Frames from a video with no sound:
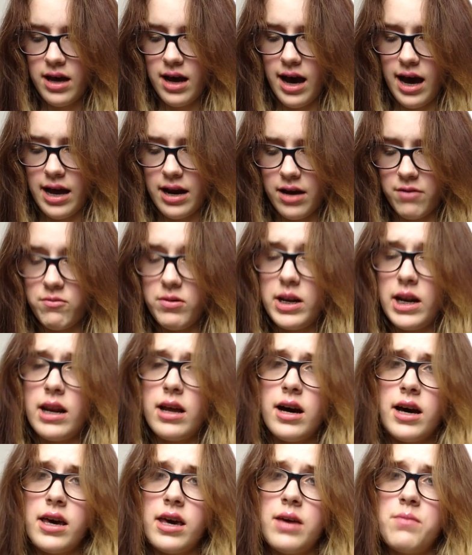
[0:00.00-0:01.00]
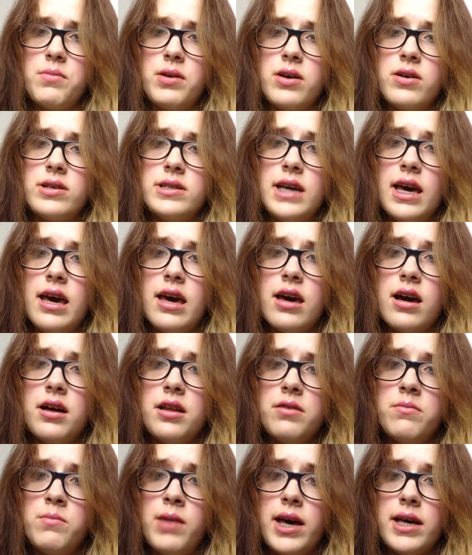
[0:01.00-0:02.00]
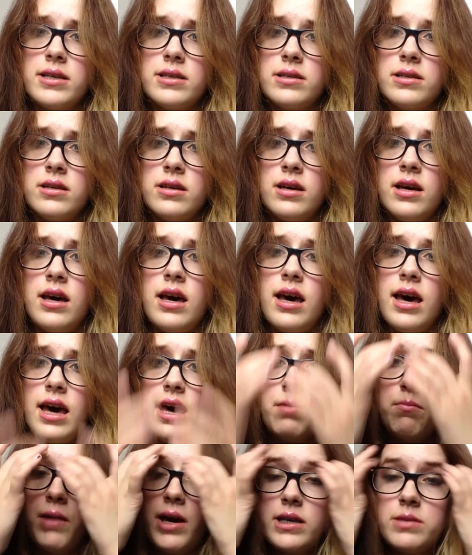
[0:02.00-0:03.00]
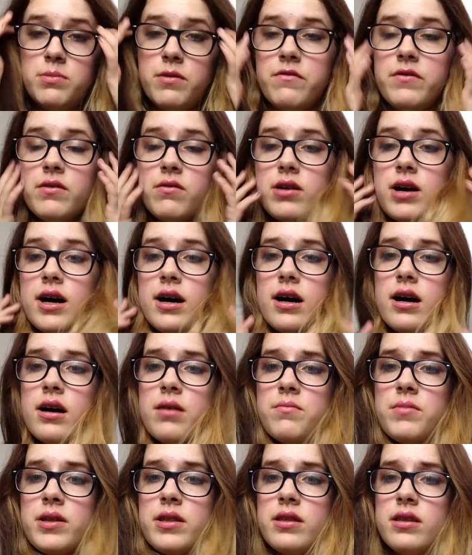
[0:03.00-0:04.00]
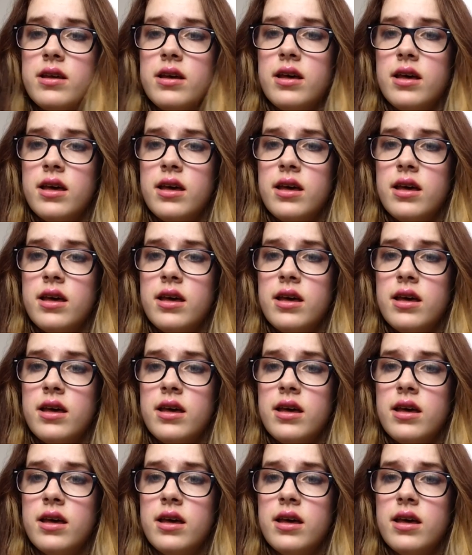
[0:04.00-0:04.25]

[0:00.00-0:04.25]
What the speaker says: and I really like it because it kind of makes me feel calm and